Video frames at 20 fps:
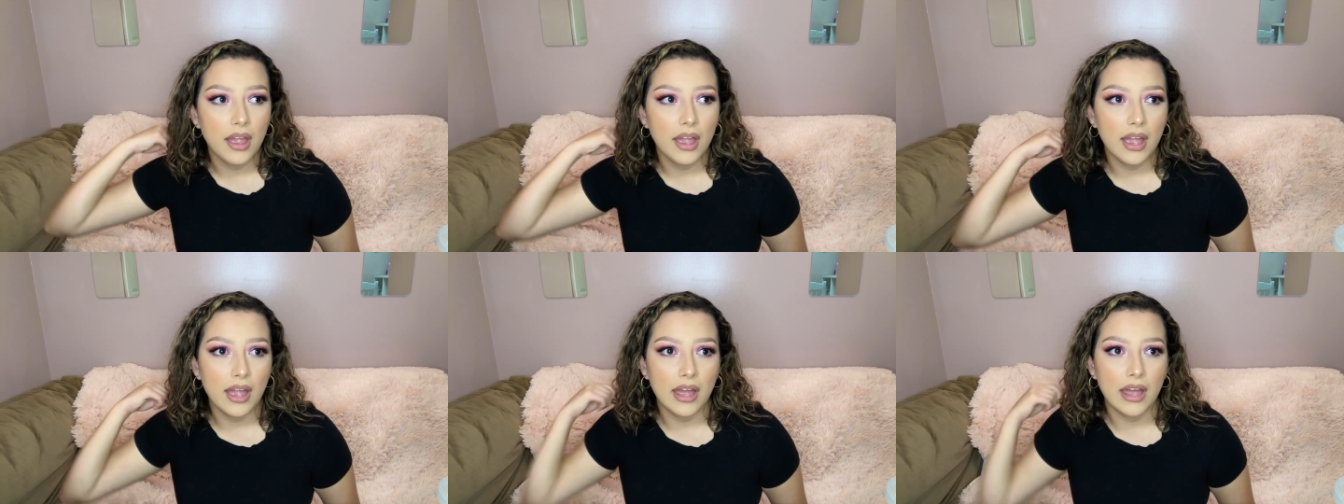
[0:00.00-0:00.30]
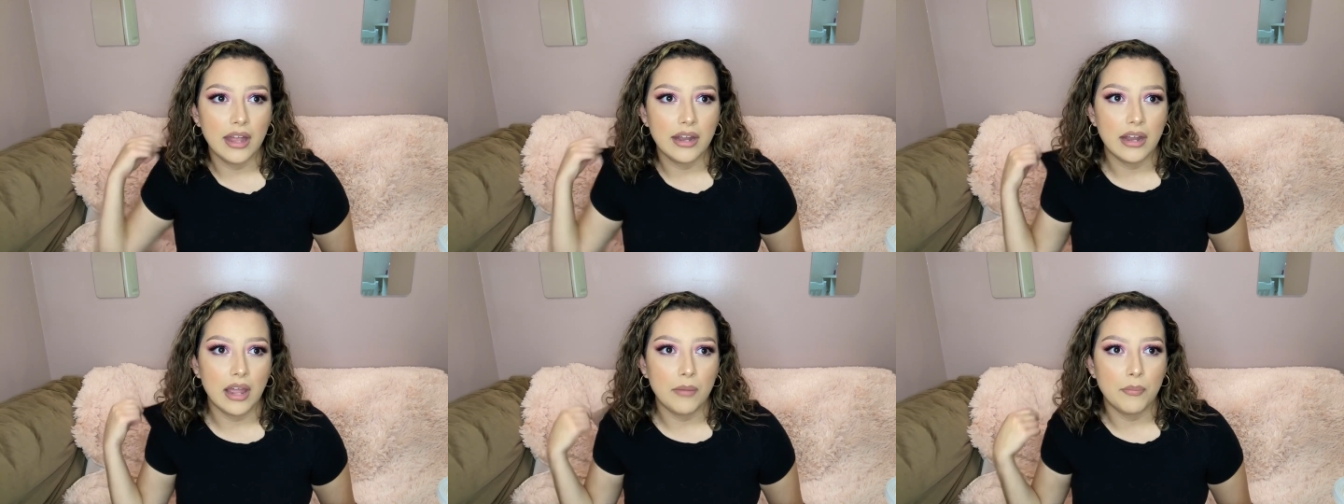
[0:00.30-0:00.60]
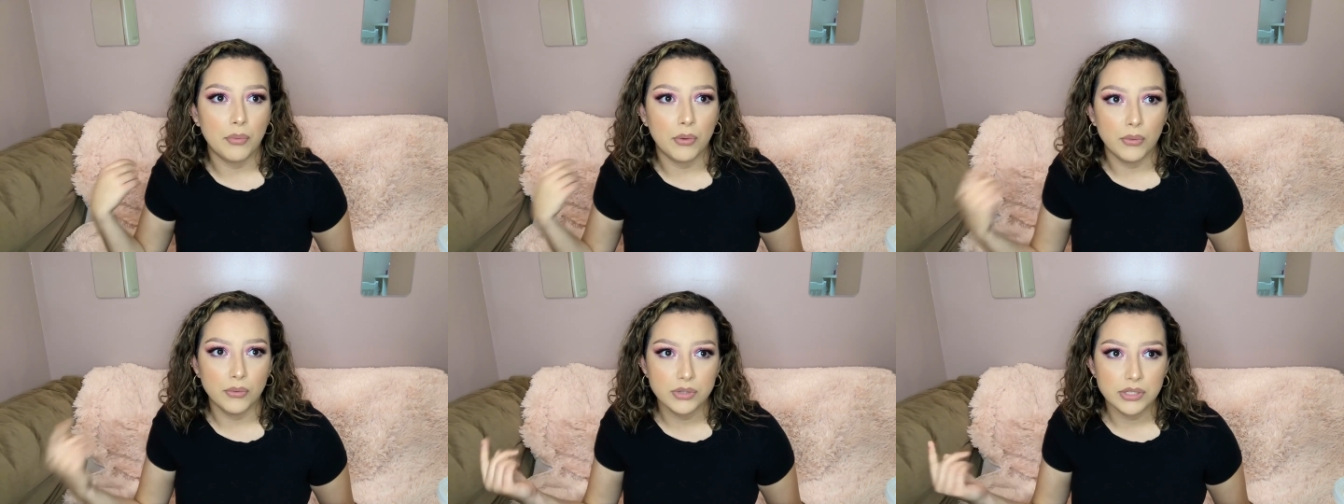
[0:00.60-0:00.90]
and I
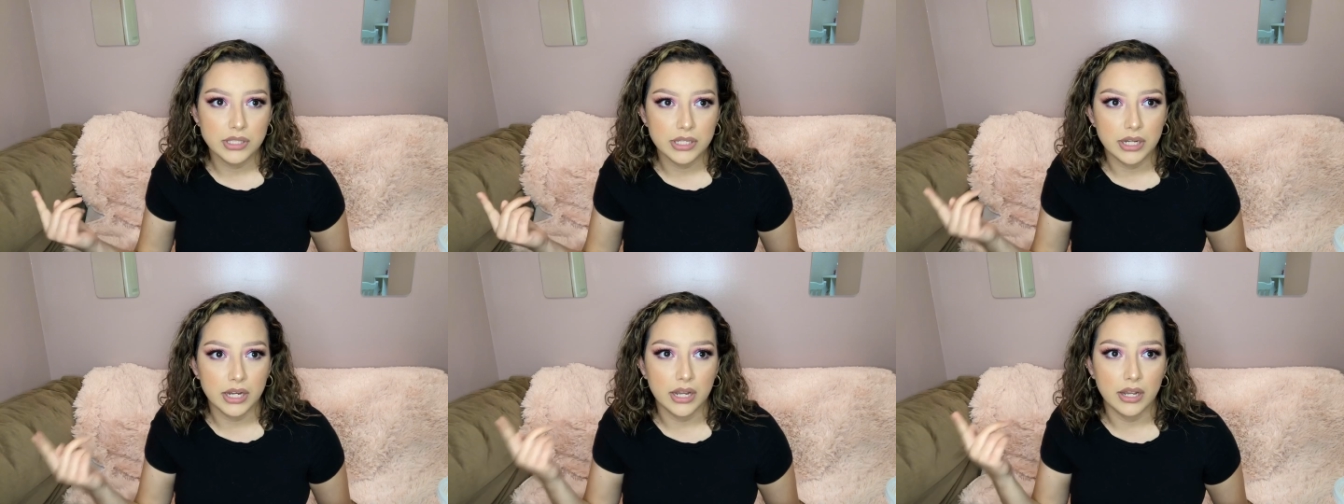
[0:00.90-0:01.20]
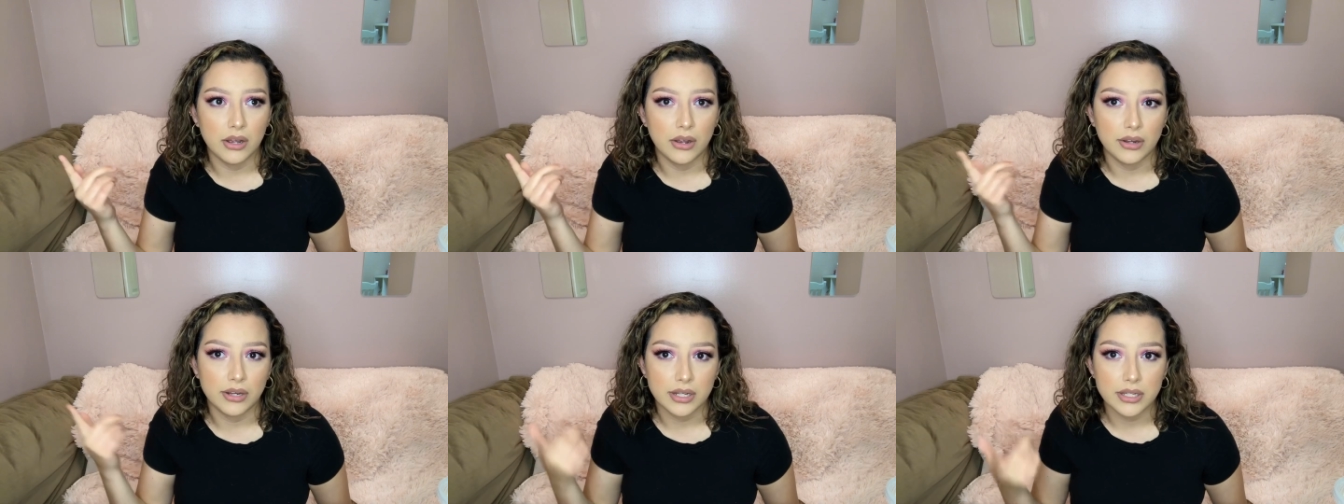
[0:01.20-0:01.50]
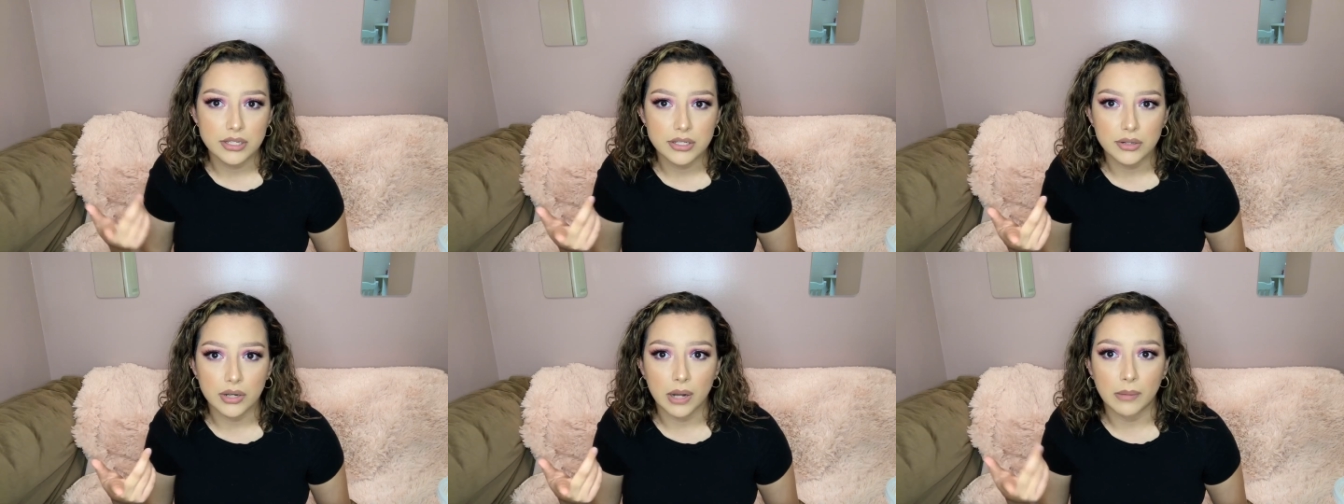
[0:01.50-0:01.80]
posted it on
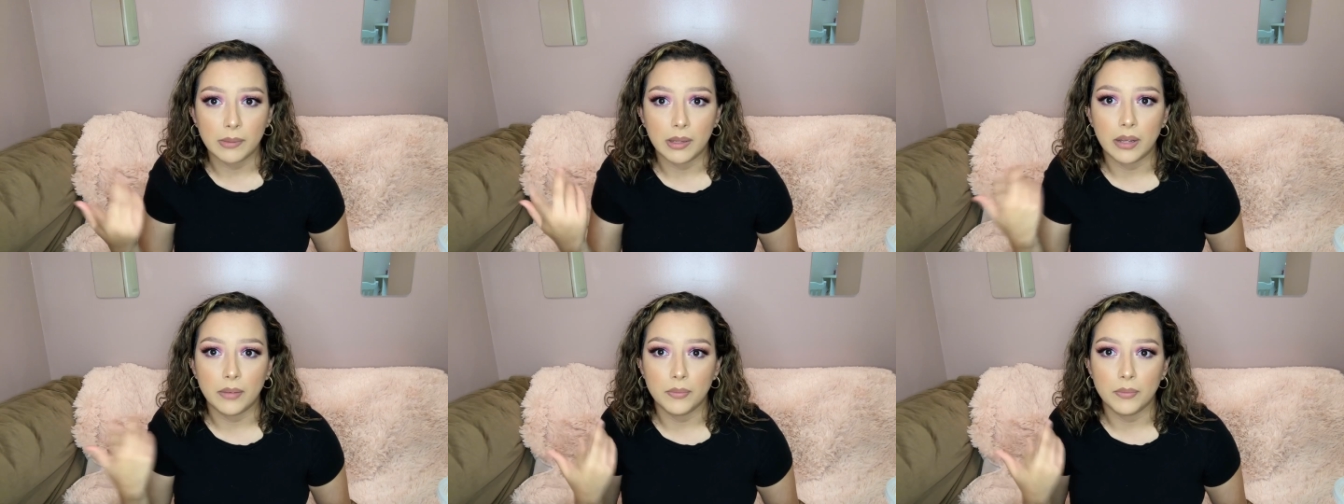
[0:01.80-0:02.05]
Instagram like